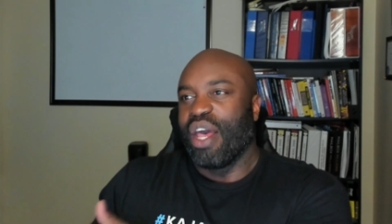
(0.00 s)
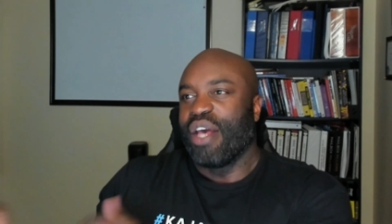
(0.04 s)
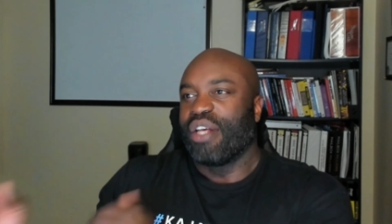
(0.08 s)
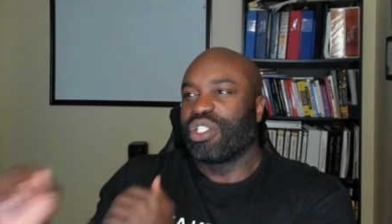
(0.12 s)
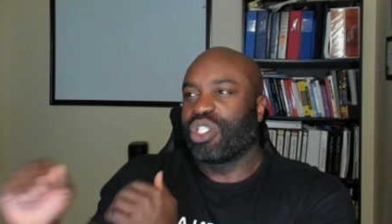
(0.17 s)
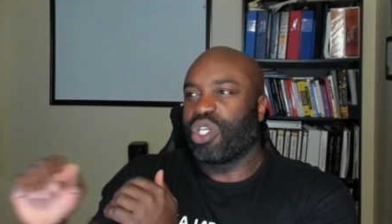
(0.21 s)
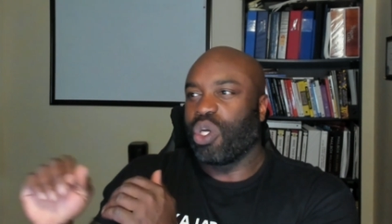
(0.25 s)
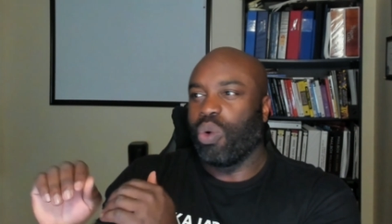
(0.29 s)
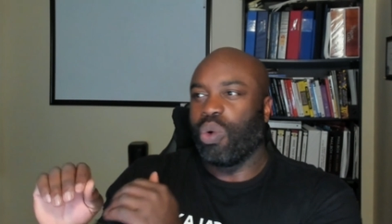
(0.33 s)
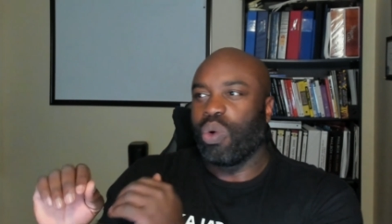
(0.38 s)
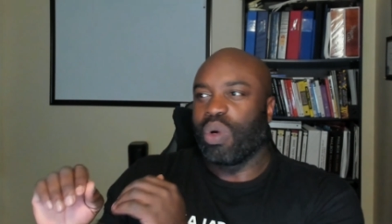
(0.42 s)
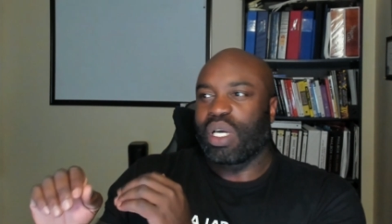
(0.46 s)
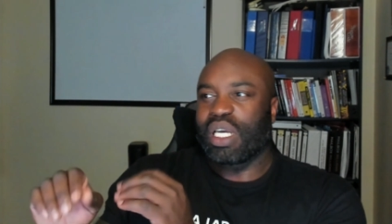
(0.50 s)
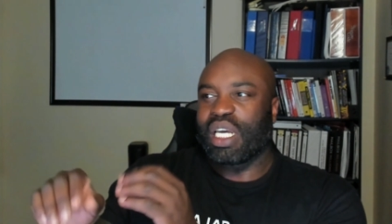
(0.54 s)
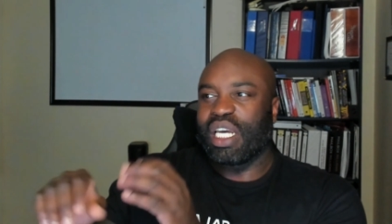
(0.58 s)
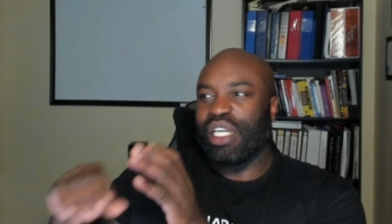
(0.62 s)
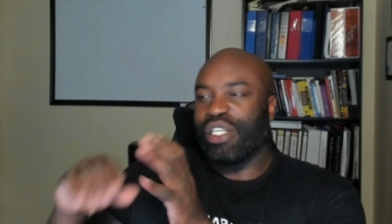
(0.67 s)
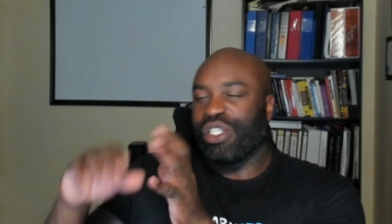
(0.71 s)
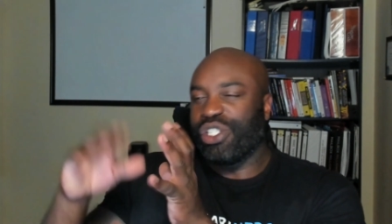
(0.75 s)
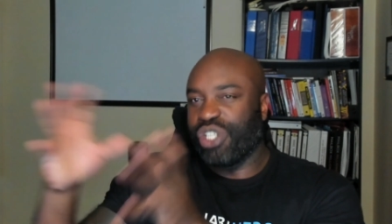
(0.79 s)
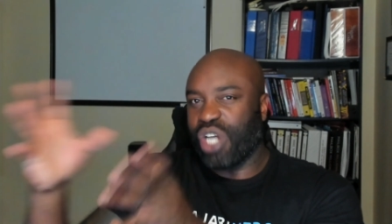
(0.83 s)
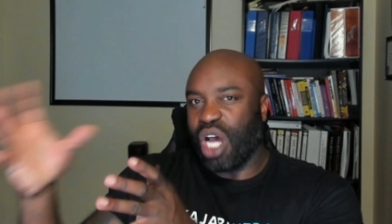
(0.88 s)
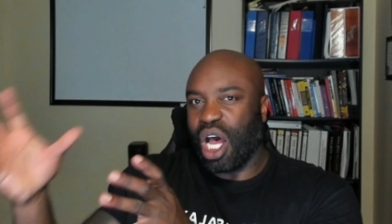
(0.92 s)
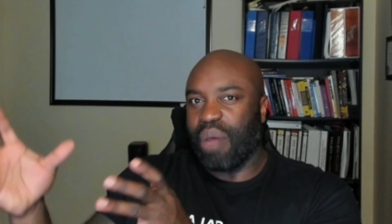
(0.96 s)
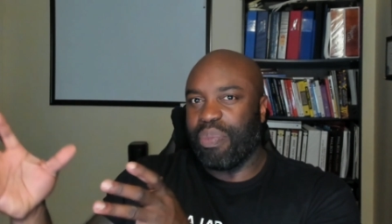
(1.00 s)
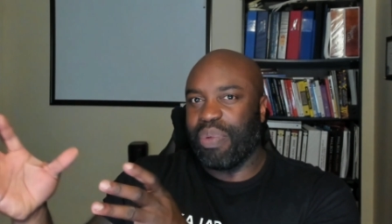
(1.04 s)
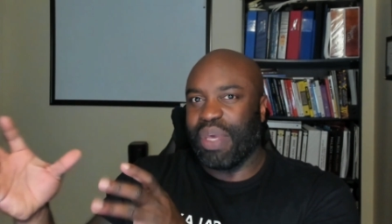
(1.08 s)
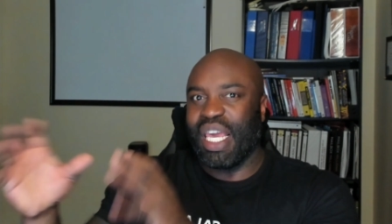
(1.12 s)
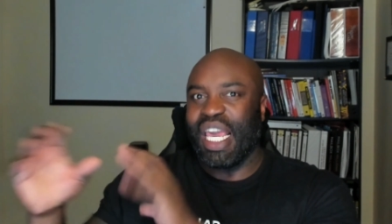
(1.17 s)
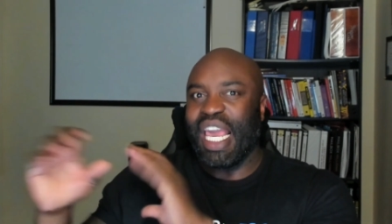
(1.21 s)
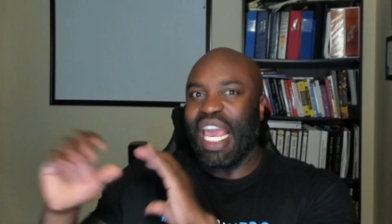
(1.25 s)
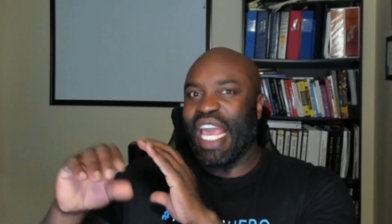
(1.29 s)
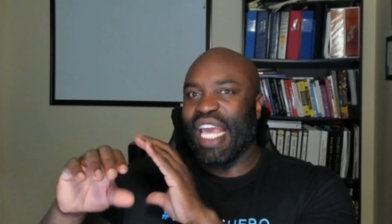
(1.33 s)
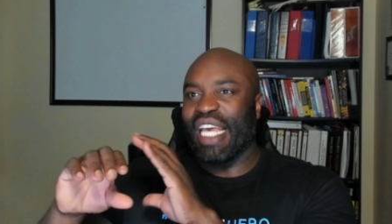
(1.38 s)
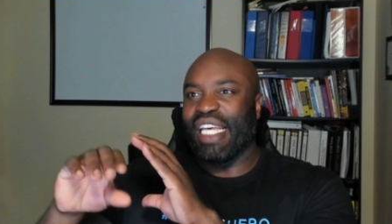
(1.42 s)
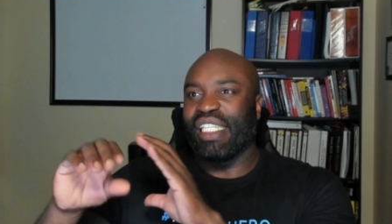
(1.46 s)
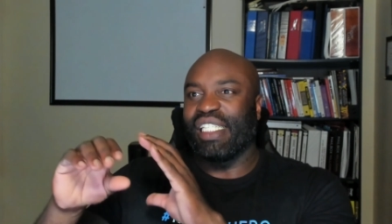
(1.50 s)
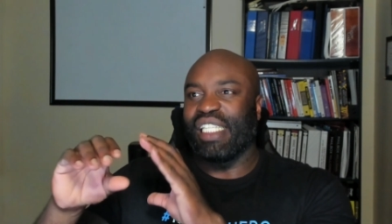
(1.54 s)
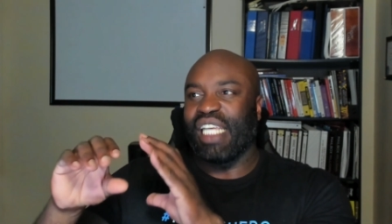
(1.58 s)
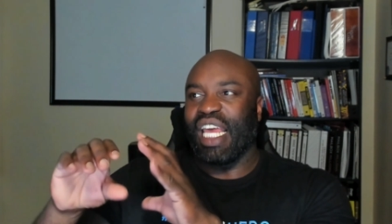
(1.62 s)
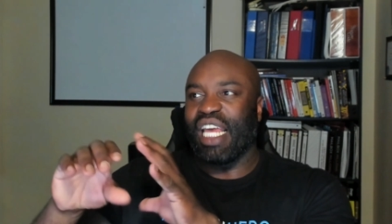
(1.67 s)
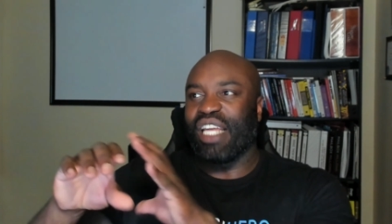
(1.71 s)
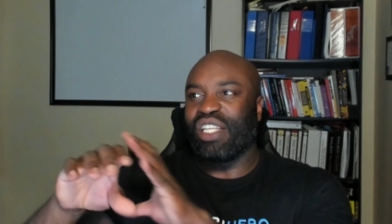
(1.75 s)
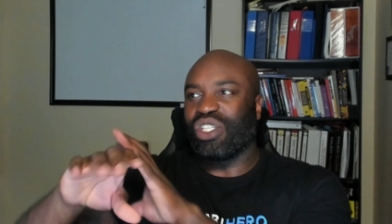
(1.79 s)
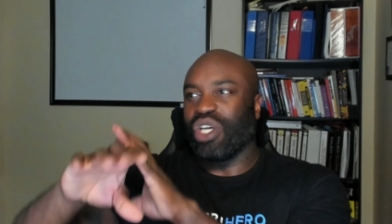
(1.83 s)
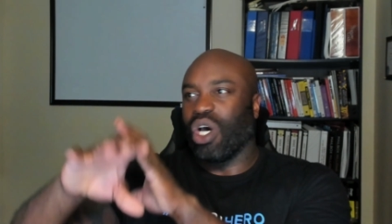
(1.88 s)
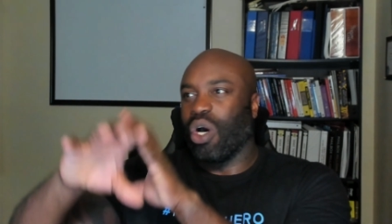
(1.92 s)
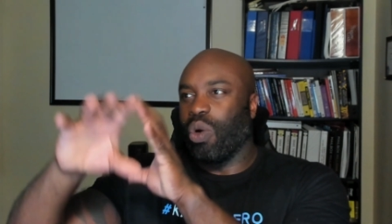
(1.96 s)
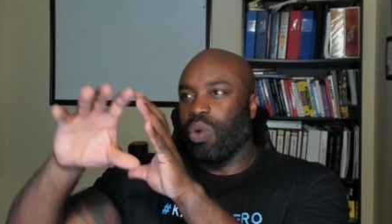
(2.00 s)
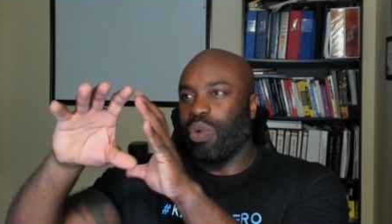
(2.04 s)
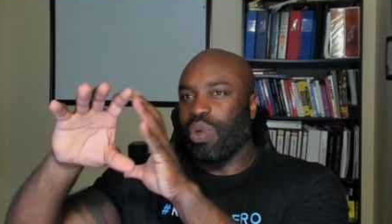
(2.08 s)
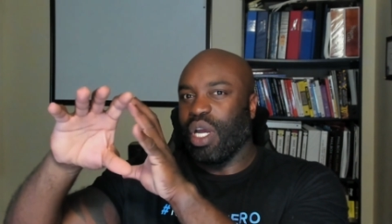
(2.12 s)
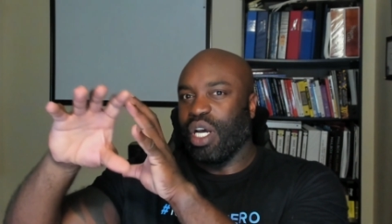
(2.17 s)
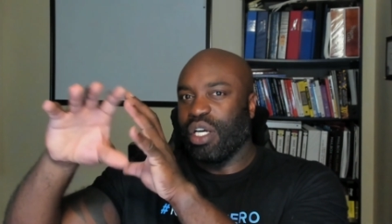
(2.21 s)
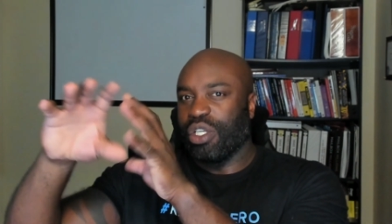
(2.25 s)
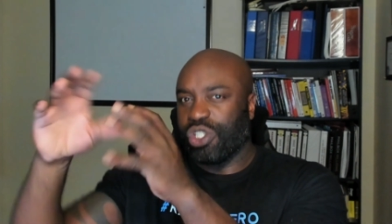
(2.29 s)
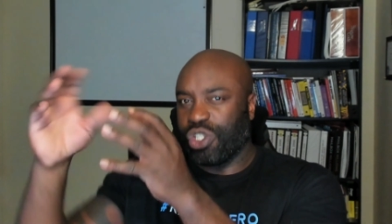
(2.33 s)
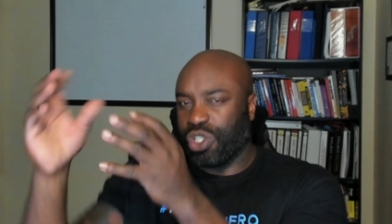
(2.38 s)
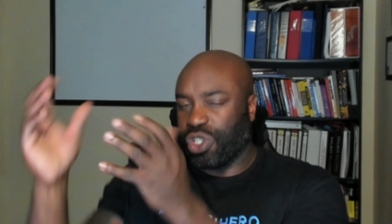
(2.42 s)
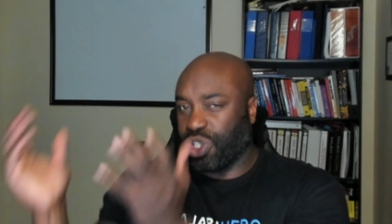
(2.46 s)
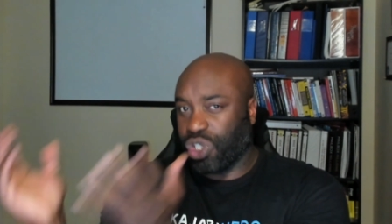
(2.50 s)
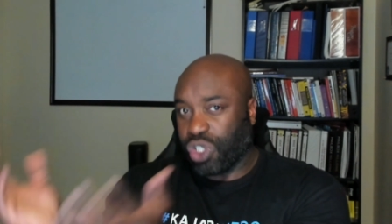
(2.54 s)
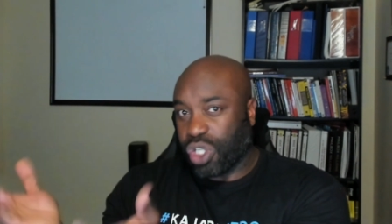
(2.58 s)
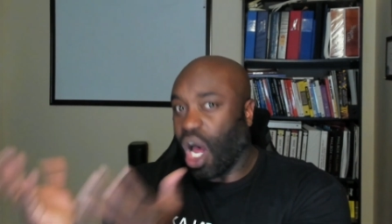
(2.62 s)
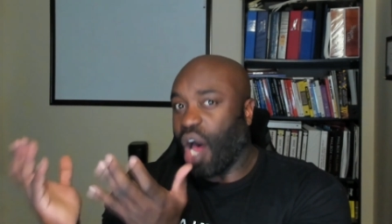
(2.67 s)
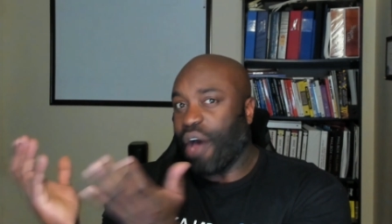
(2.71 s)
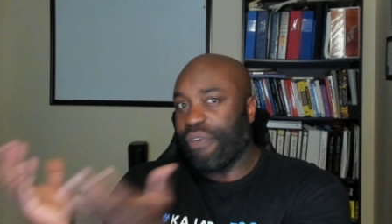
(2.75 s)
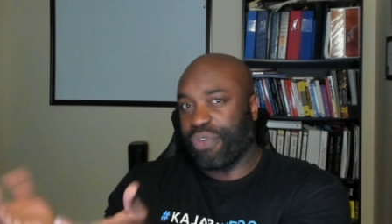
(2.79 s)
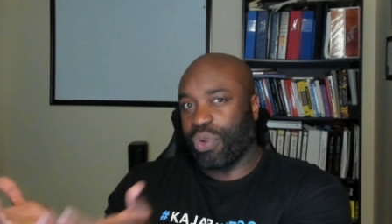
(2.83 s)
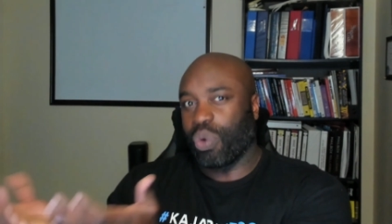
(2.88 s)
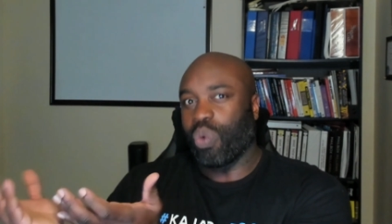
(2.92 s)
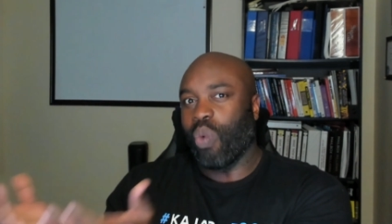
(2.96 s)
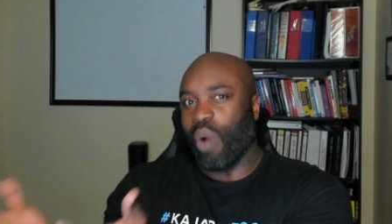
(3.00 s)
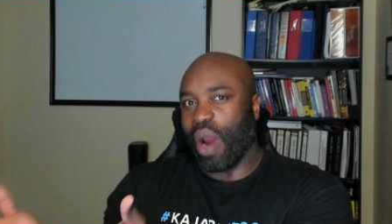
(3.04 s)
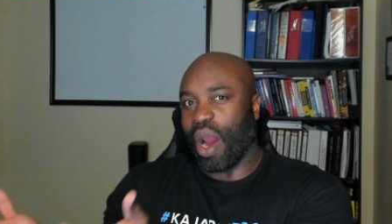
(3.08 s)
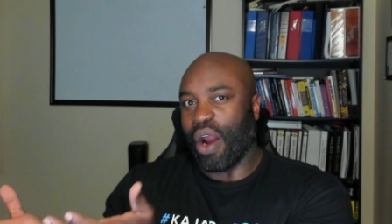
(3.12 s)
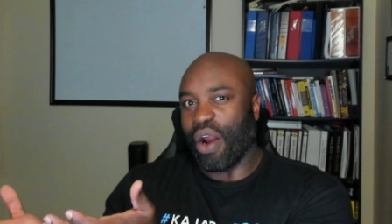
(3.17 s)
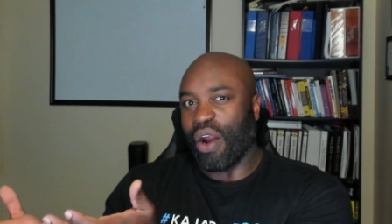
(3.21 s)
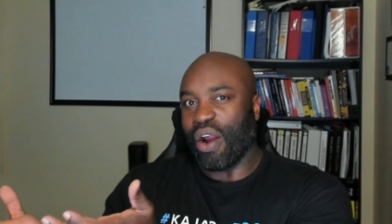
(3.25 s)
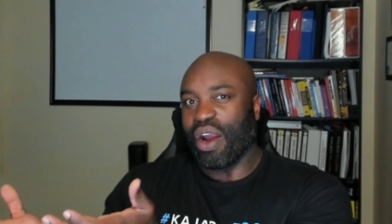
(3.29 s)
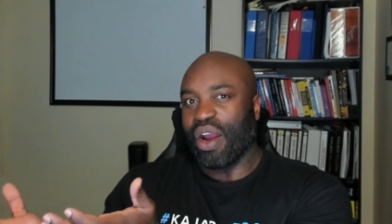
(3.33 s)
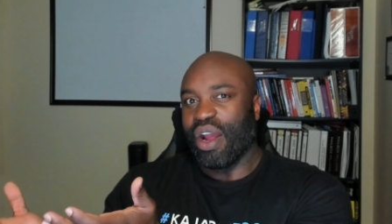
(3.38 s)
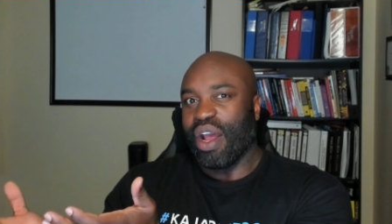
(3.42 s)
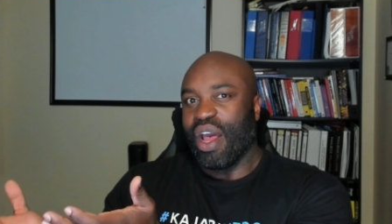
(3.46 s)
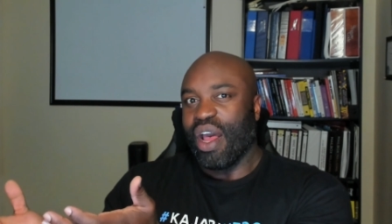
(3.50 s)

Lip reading: So Kajabi is its own software,